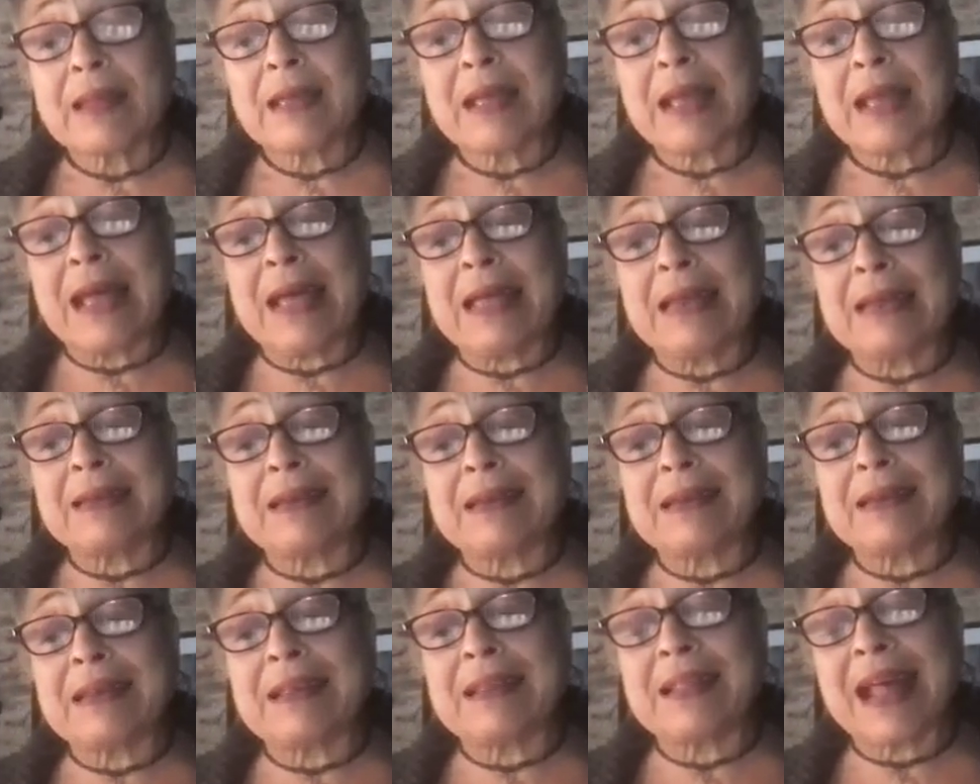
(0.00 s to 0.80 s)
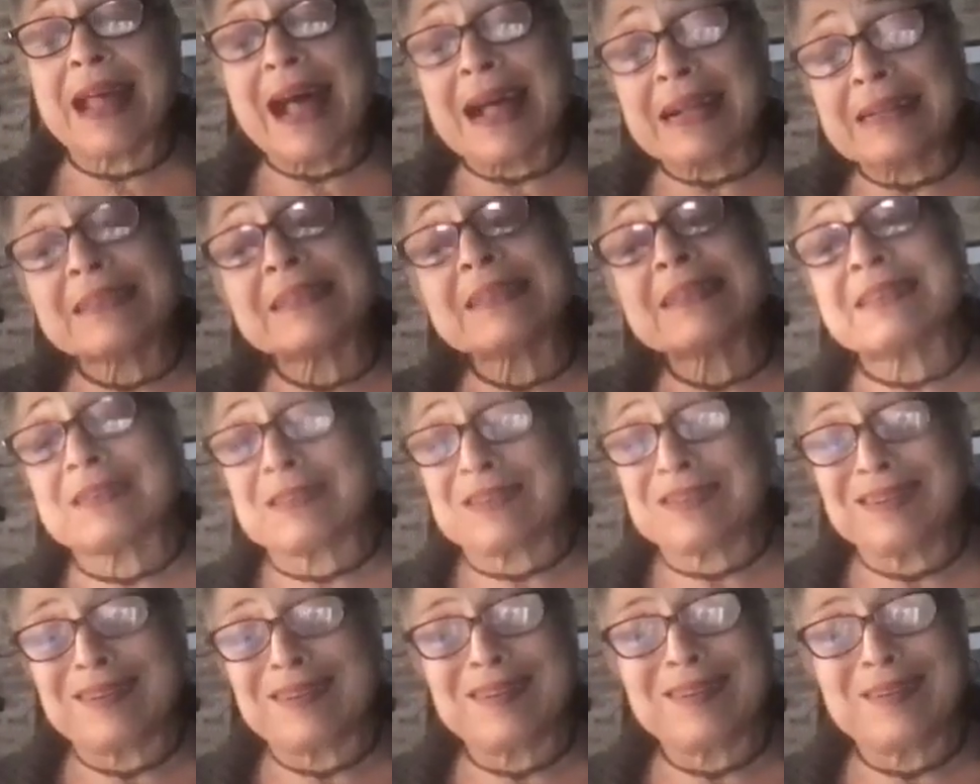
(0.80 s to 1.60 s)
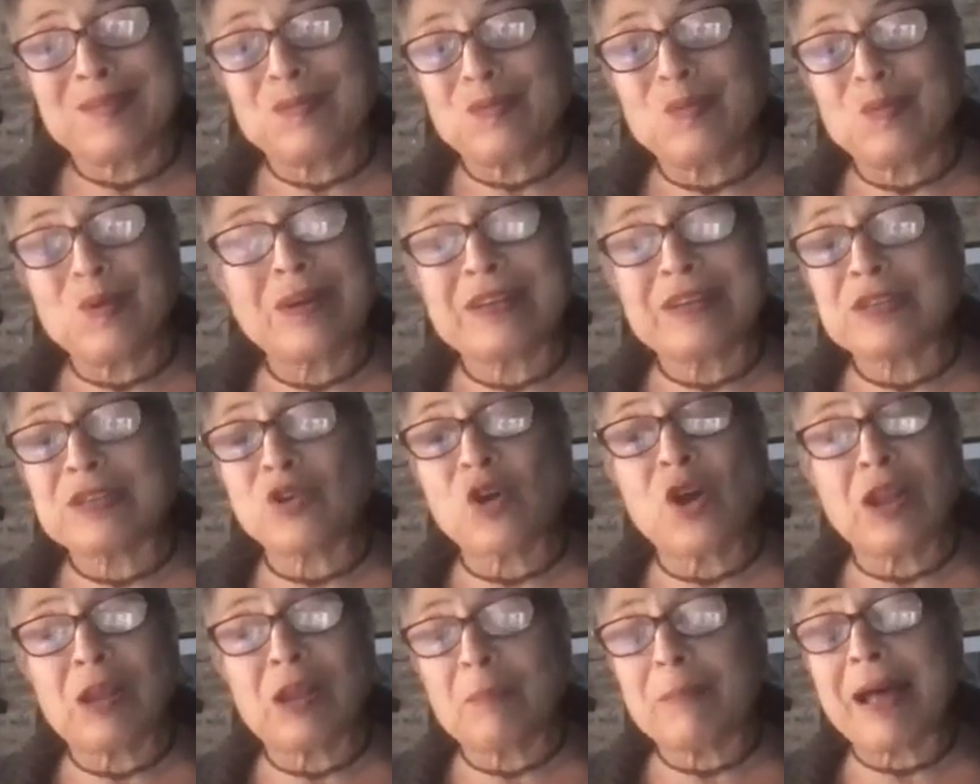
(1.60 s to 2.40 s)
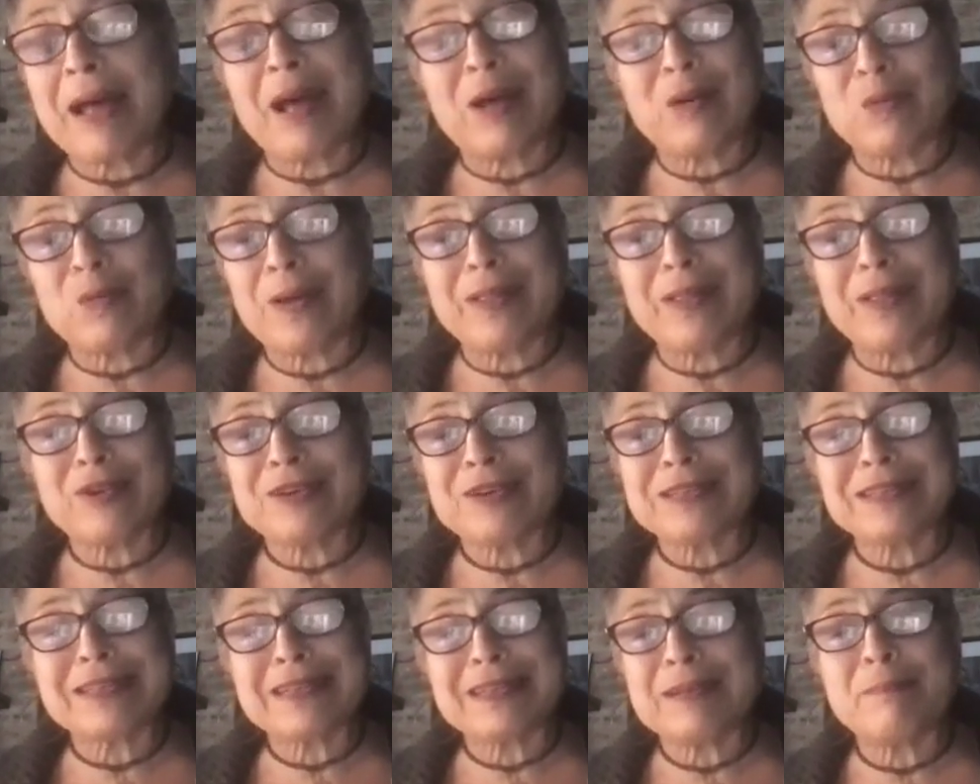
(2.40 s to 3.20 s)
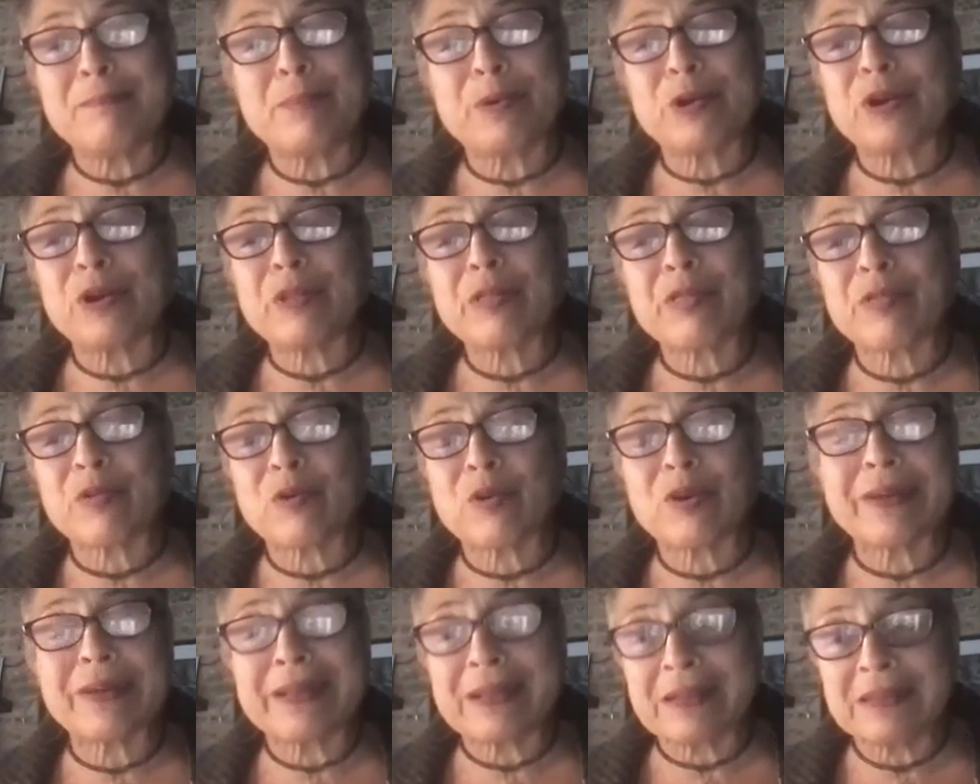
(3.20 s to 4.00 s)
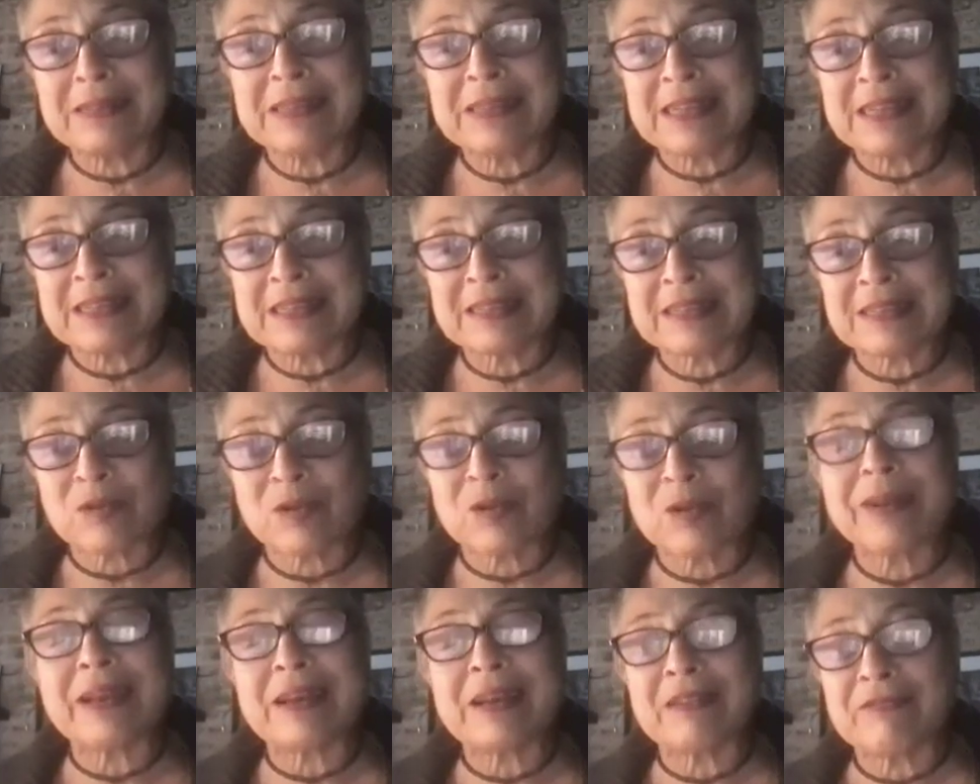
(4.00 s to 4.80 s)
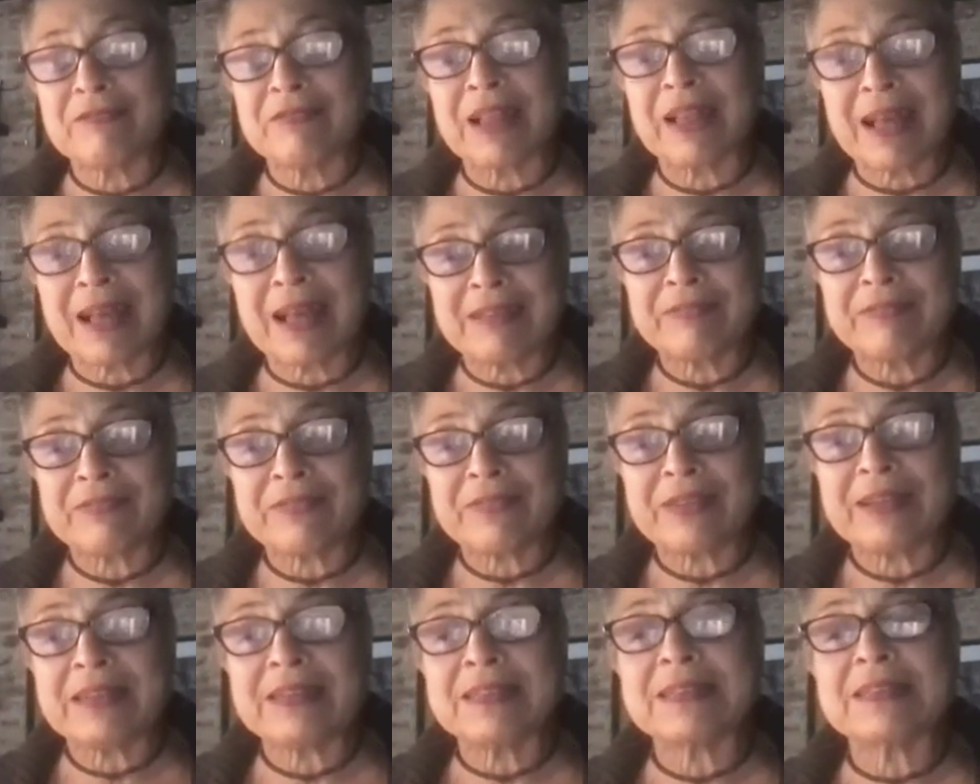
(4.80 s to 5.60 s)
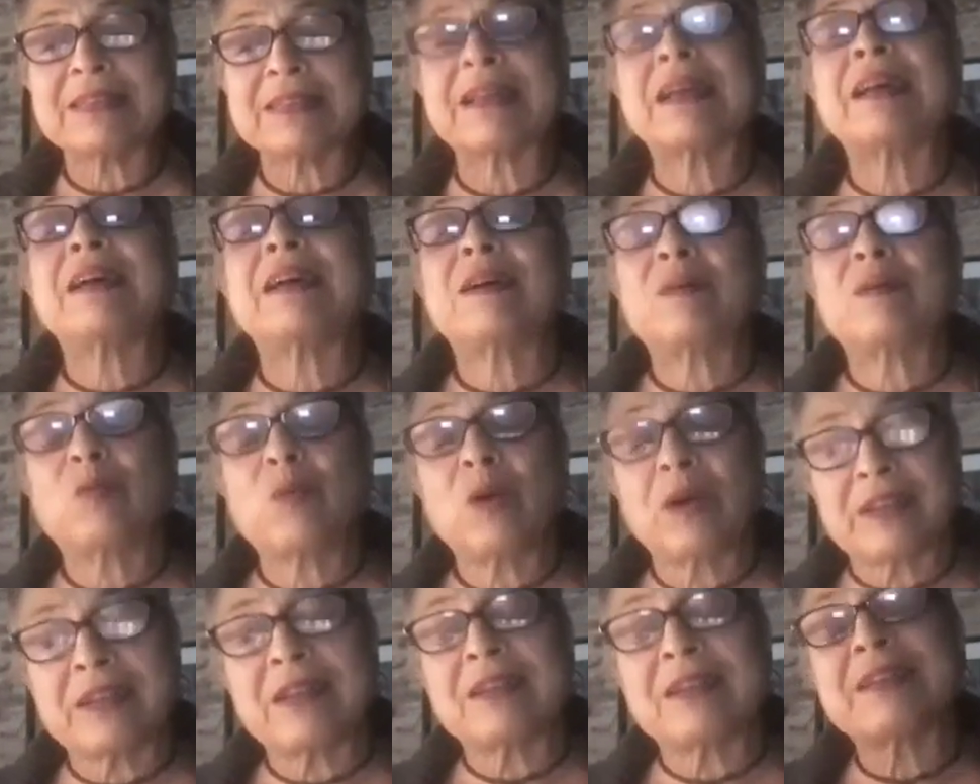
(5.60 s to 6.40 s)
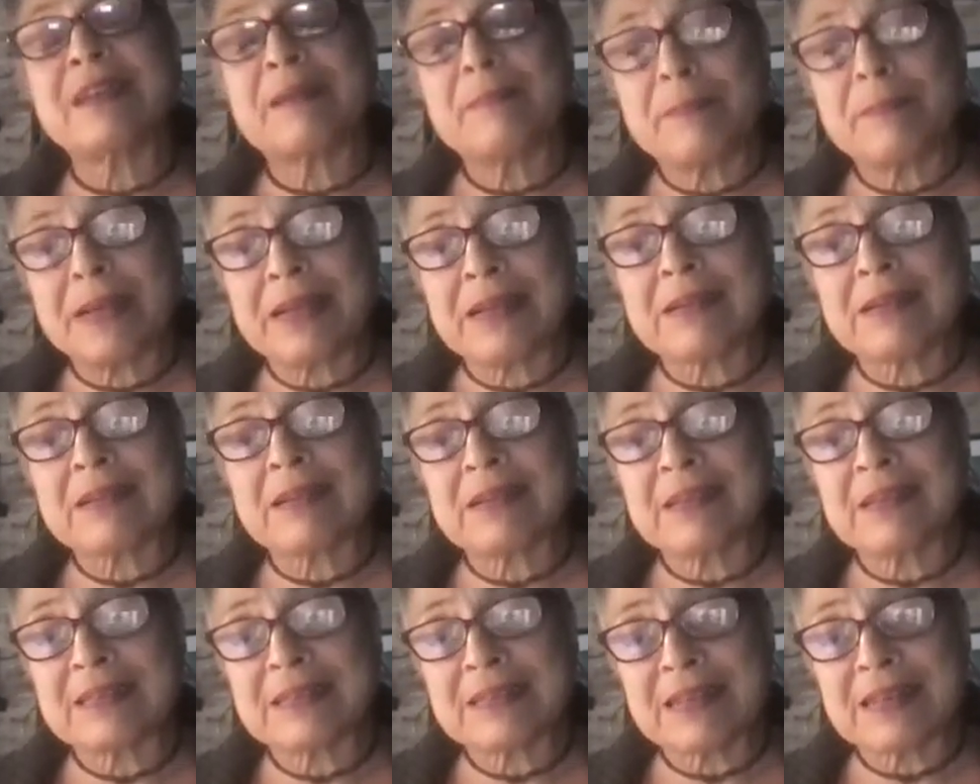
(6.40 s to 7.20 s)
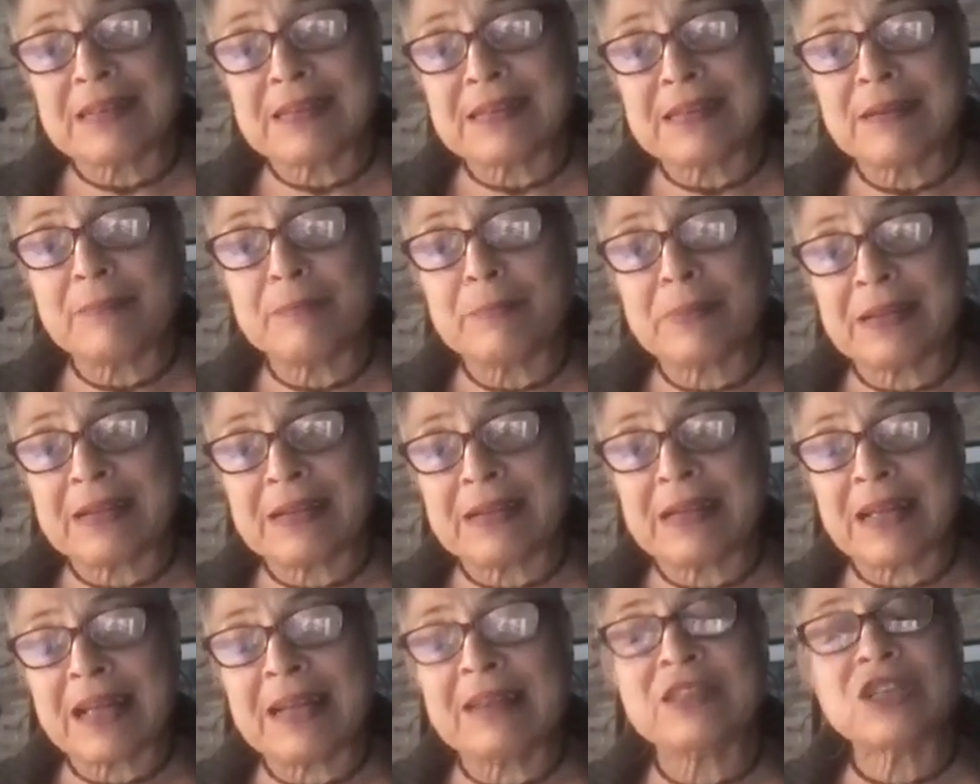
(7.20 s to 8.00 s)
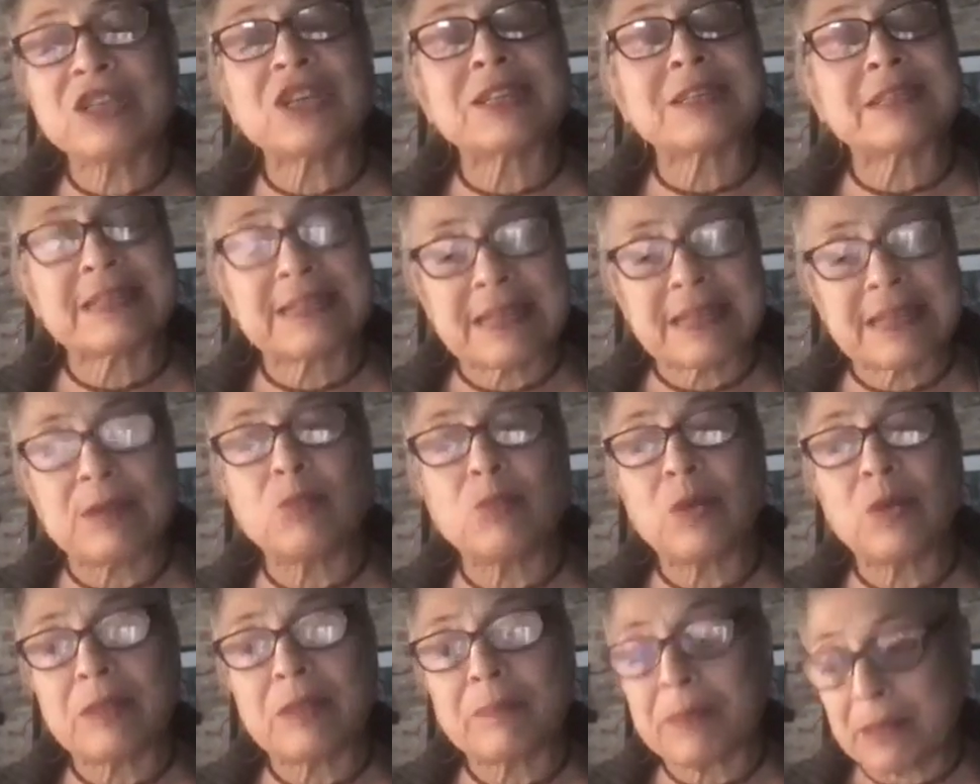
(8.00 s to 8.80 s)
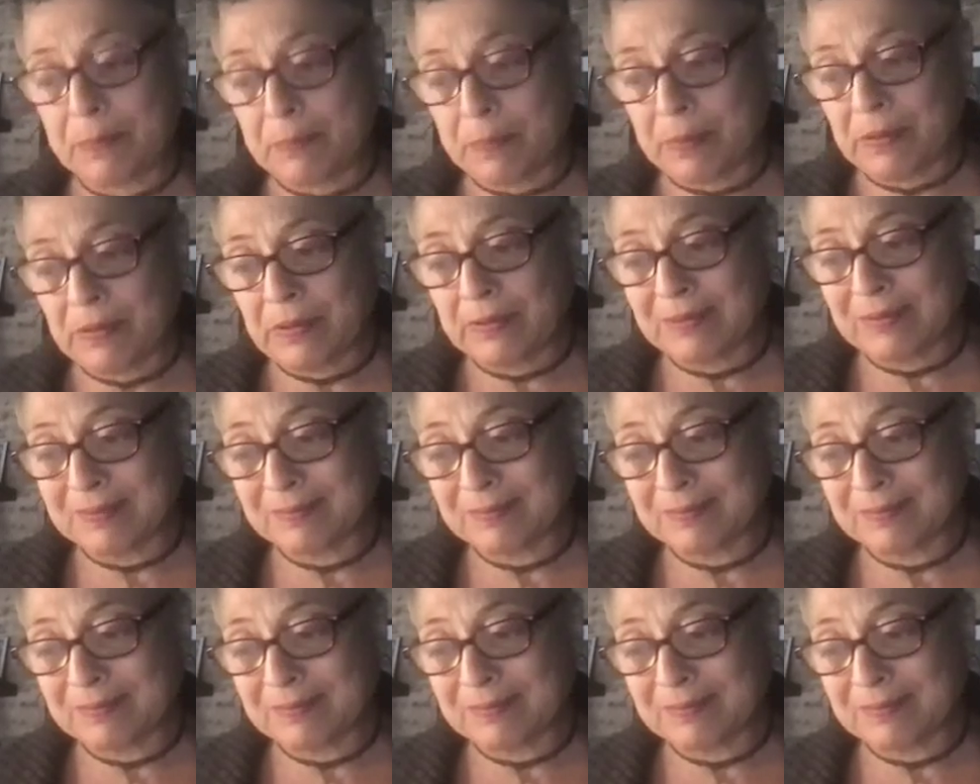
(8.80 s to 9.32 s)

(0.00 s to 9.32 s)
And that's what it's all about, whether it's in birth or illness or end of life, is what does it mean to listen deeply and just sit with people.